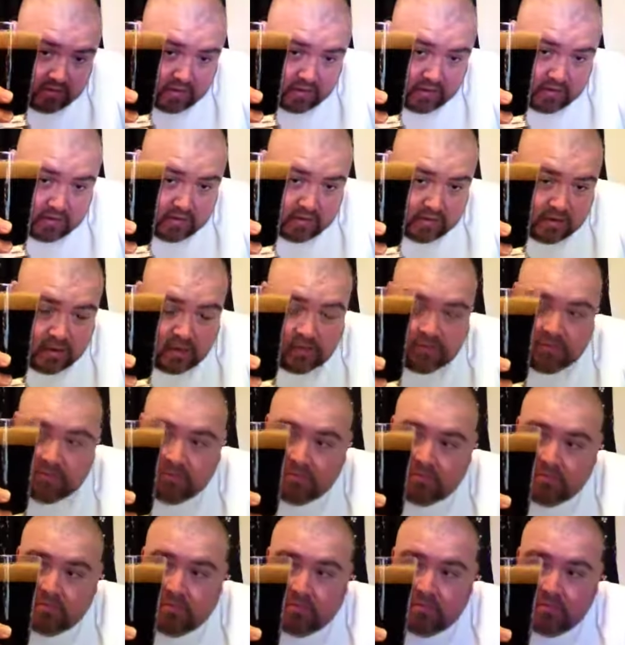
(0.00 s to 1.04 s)
is a stout.
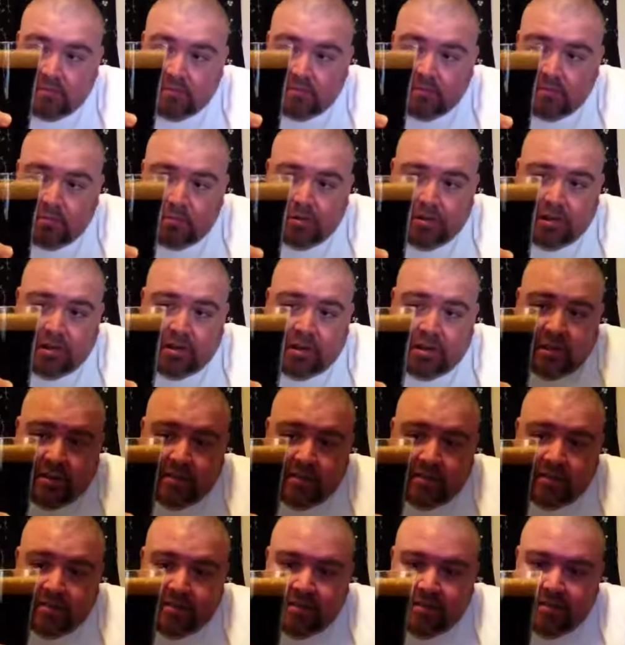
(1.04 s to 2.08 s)
Pretty
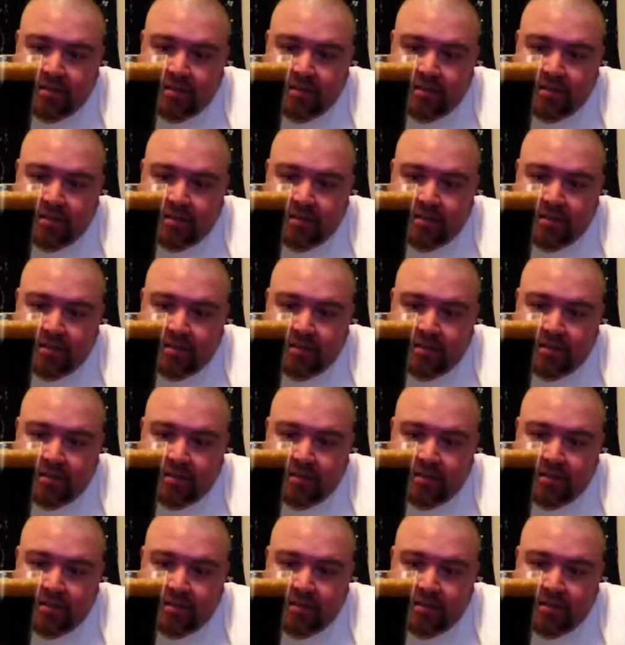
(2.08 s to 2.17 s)
nice.